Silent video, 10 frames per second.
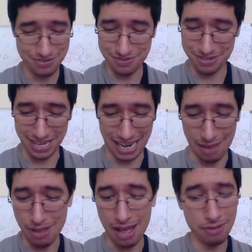Oh,
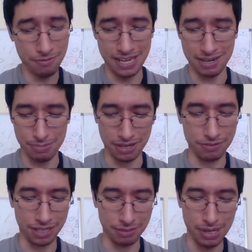I'm, I'm, a fan of
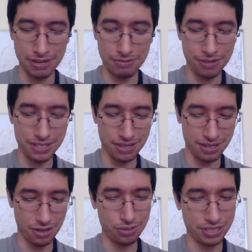Butterfree. Butterfree's
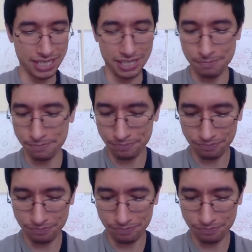an OG.